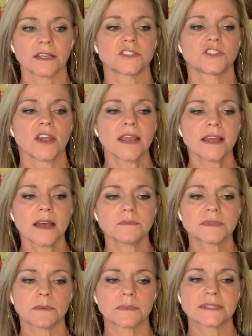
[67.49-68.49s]
Jake
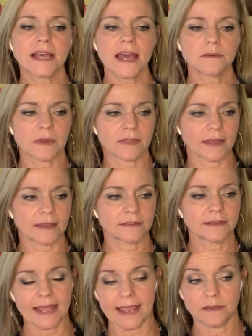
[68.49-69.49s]
comes up beside me
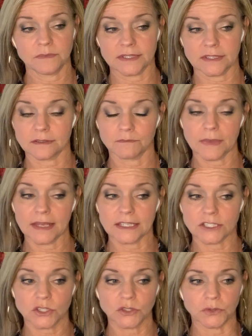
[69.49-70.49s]
then, handsome in
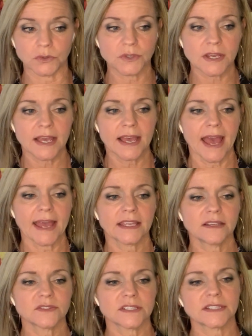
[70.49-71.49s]
his suit, and
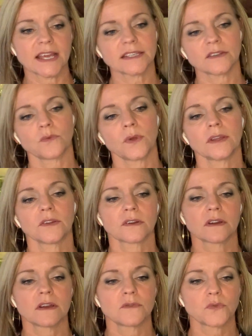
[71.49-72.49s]
gives Detective Wheeler
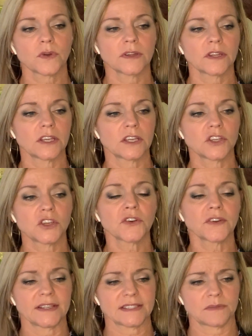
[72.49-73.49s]
a friendly,
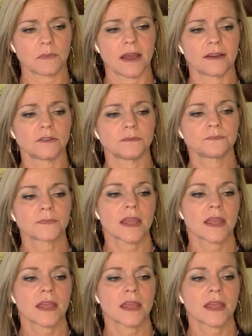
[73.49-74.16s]
curious smile.